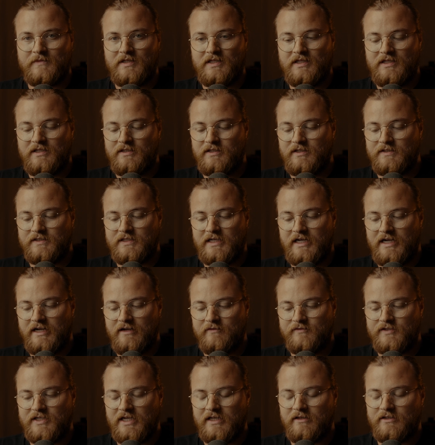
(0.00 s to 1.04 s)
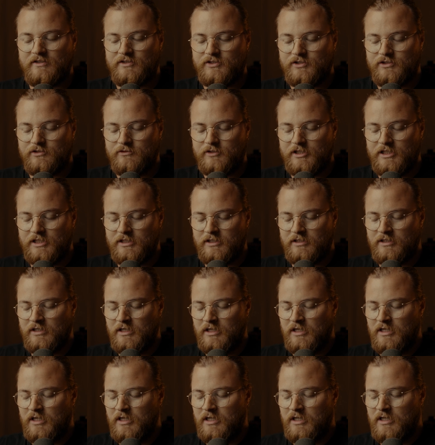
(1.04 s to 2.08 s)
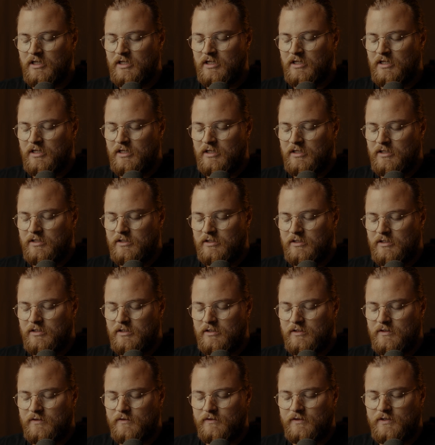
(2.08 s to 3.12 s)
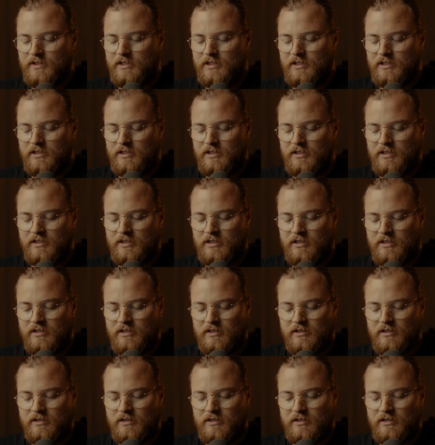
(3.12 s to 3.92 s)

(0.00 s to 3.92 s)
It does not have silent shooting. The